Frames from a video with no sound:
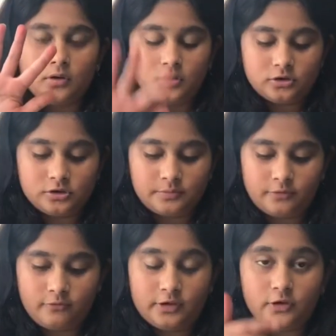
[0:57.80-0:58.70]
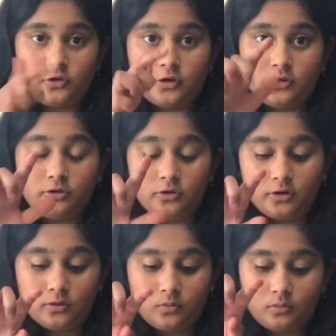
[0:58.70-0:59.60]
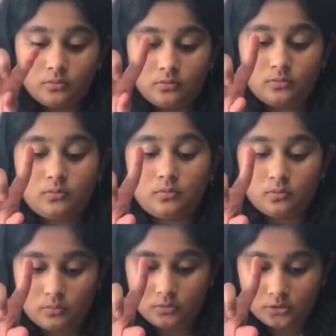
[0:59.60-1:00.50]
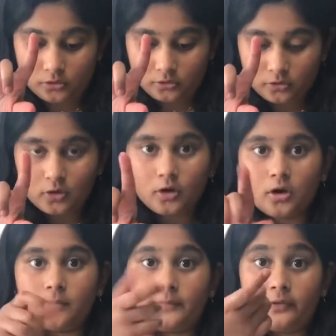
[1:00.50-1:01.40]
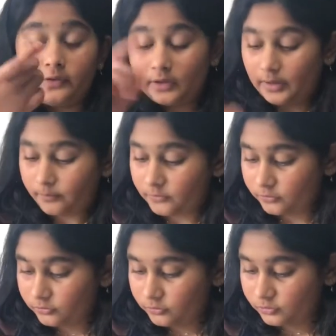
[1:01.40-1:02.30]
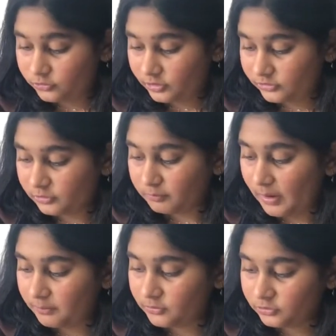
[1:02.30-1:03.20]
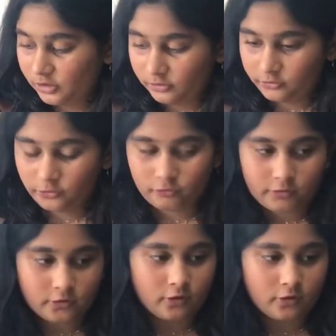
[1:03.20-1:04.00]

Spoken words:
dip your finger in the water, nothing happens. You just get some pepper stuck to your finger.